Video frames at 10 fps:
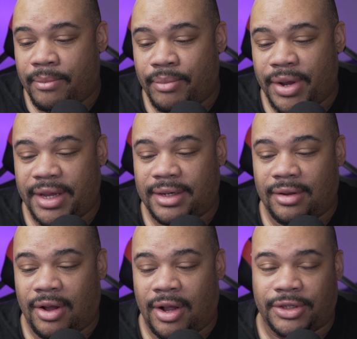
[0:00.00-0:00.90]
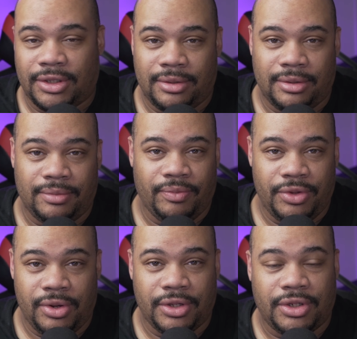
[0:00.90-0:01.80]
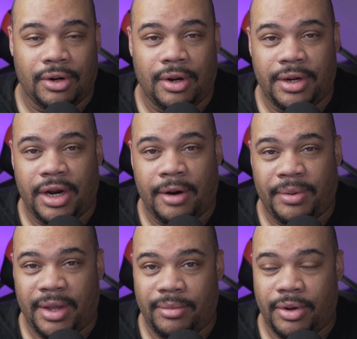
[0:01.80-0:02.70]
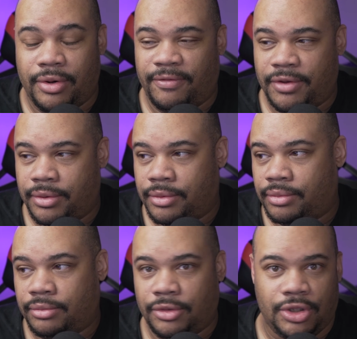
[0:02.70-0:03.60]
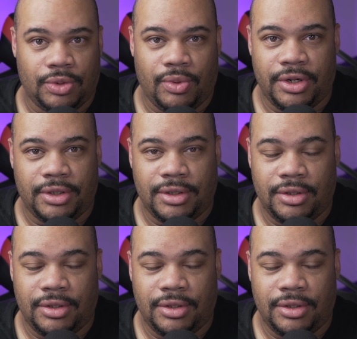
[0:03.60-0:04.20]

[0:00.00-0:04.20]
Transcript: But also you could turn on airplane mode if you just wanted to